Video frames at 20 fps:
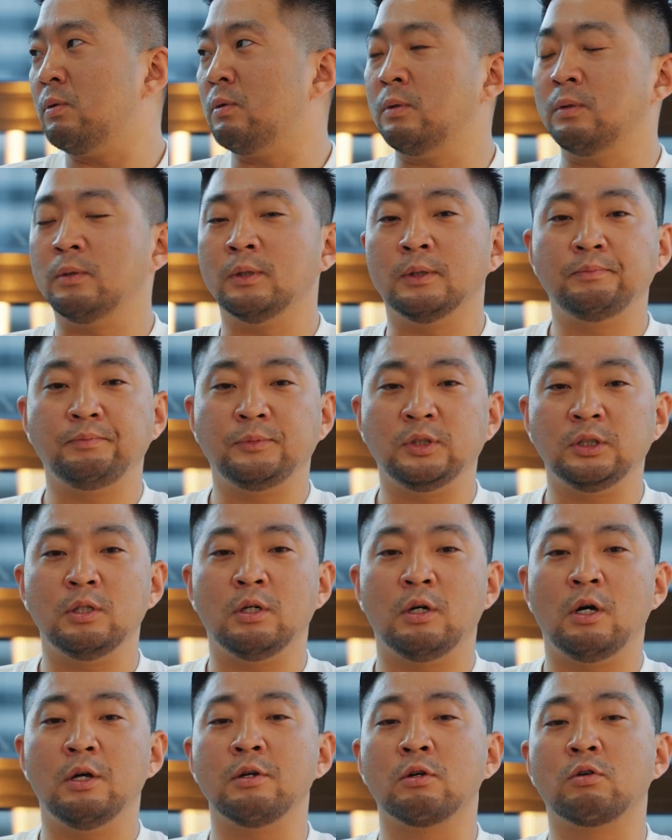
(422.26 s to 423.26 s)
or
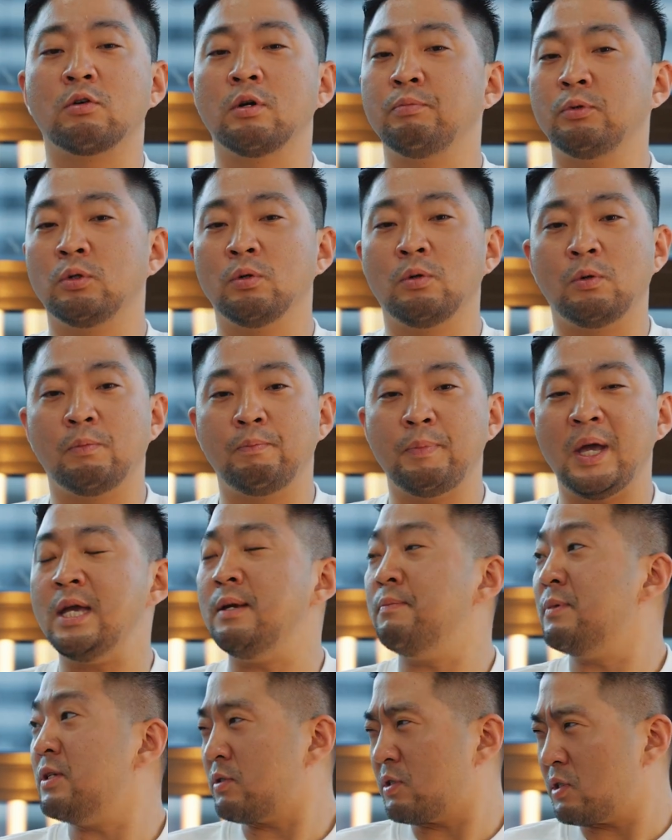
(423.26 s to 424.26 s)
other crypto
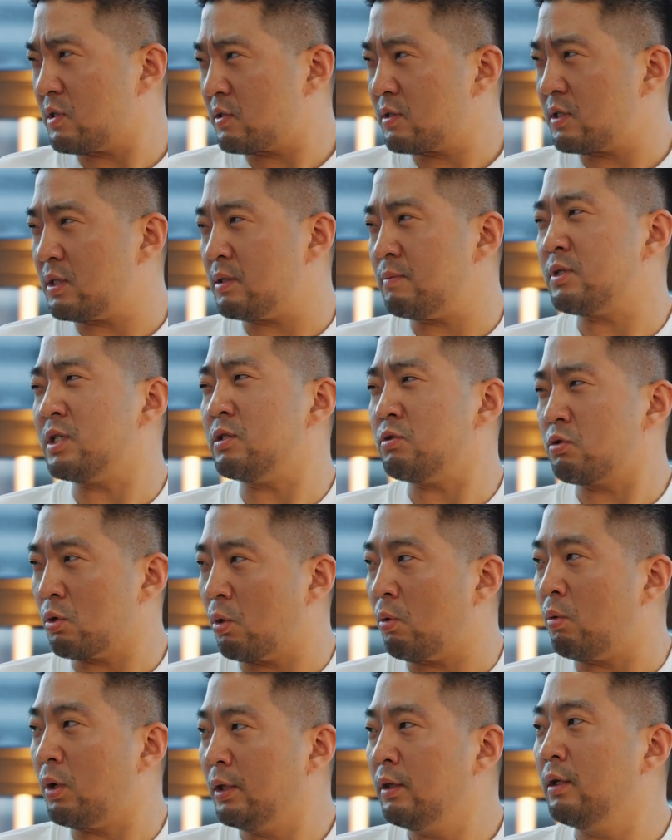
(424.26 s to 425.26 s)
payment systems and
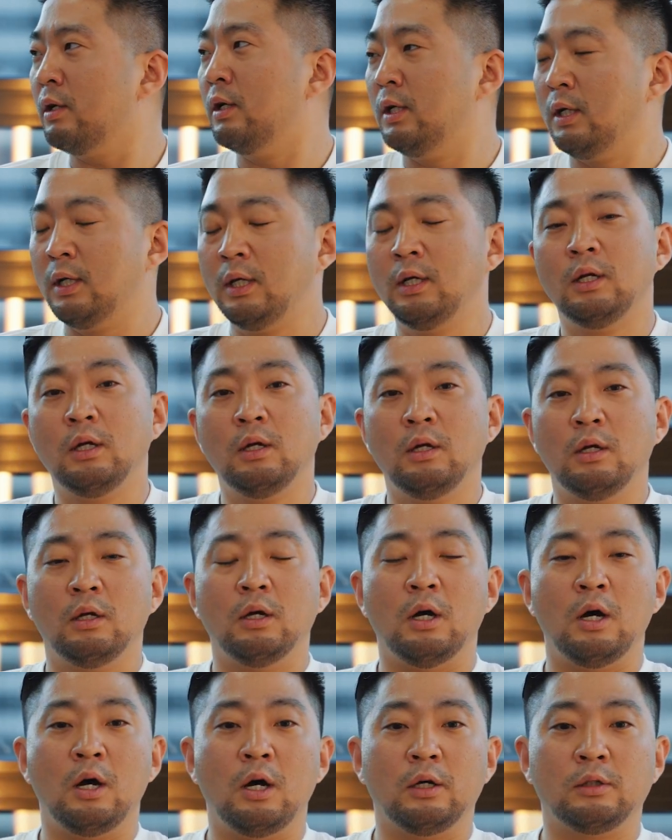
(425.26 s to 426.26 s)
so
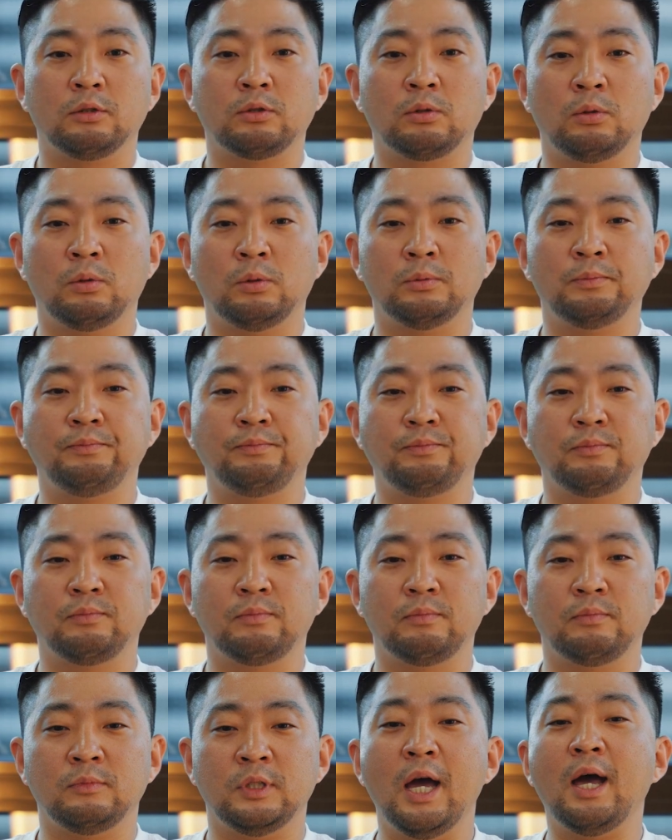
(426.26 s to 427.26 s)
on. So
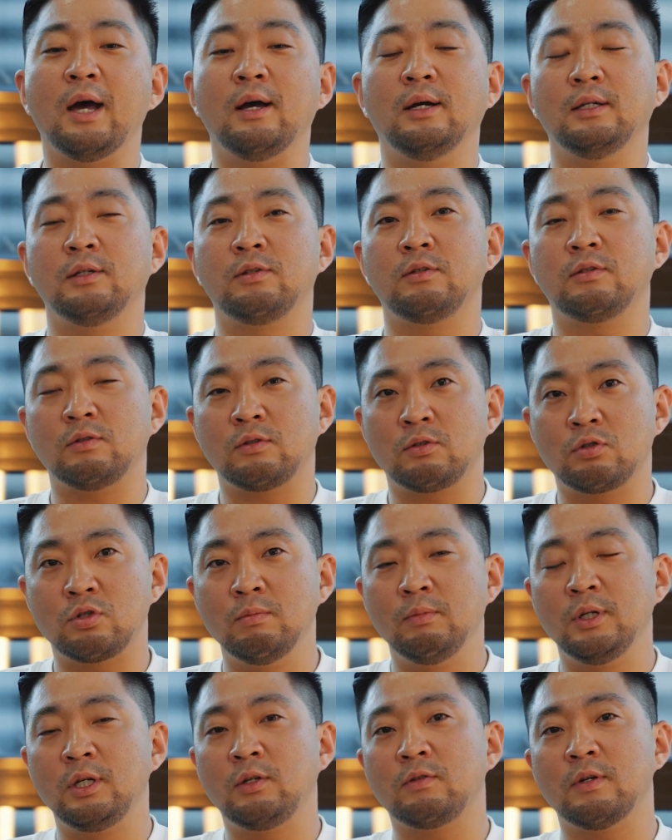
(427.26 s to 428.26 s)
yeah, it's
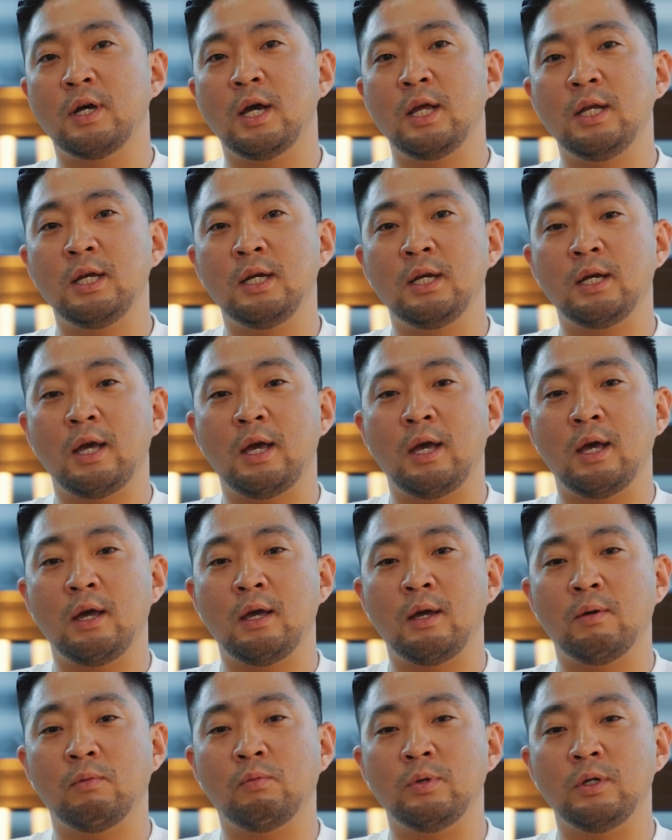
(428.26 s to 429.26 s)
extremely exciting,
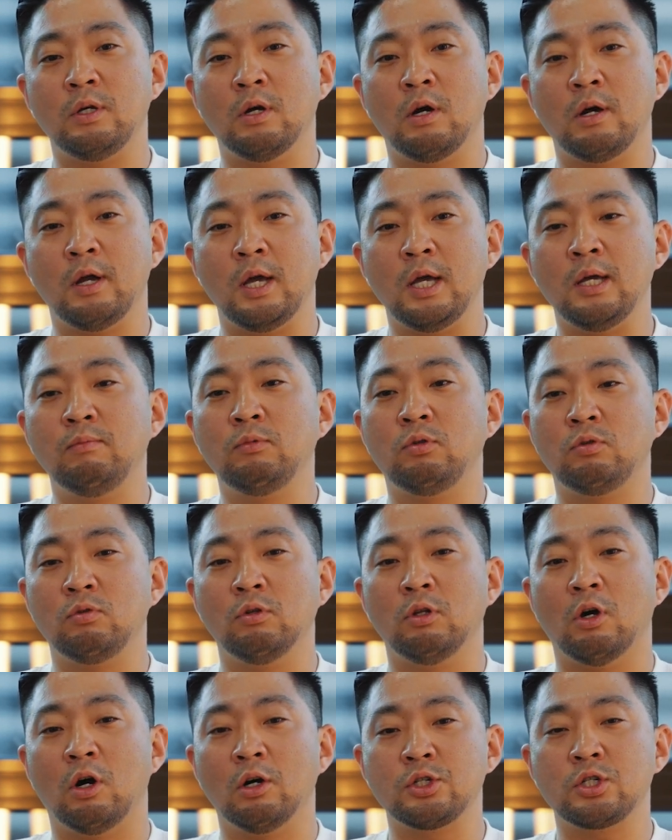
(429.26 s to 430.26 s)
and we are aimed
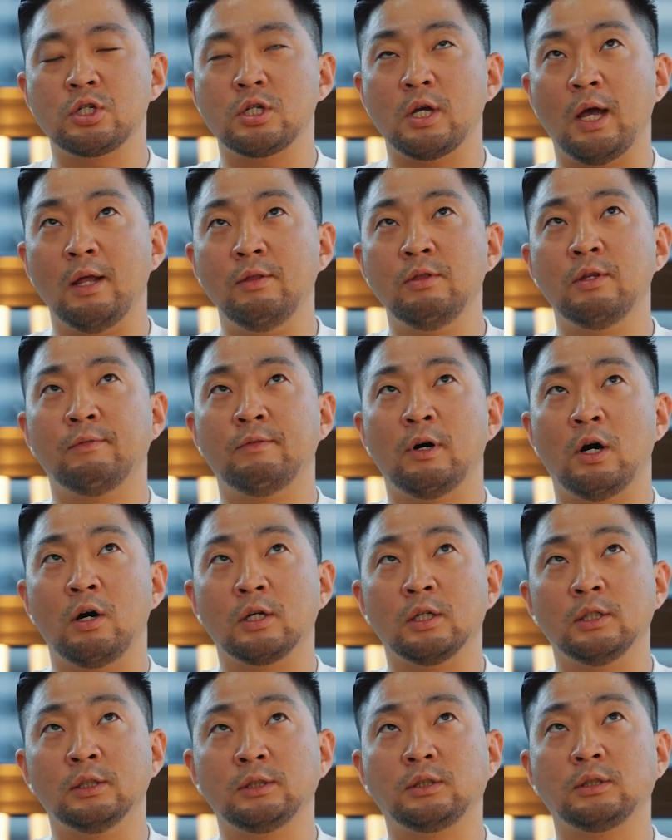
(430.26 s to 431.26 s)
to launch end of
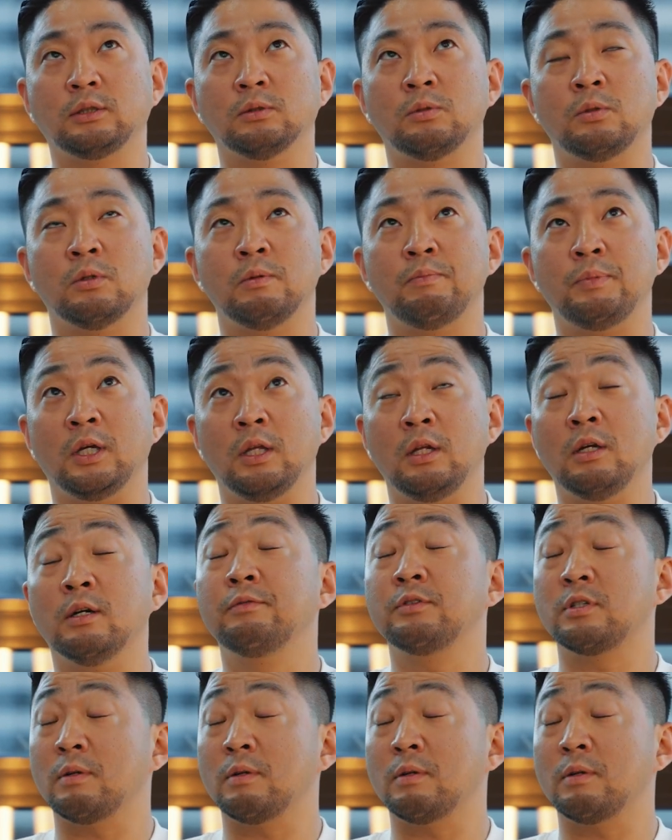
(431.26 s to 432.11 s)
August or beginning of